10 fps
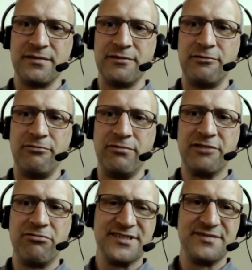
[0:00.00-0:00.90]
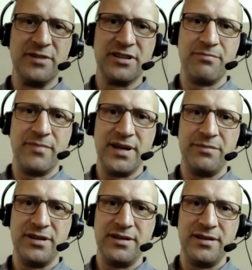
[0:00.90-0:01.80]
retransmit may
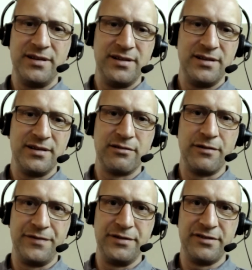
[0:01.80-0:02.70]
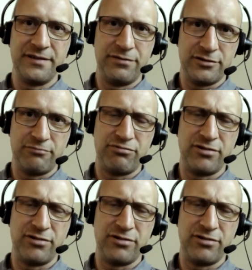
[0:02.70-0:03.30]
be confusing for the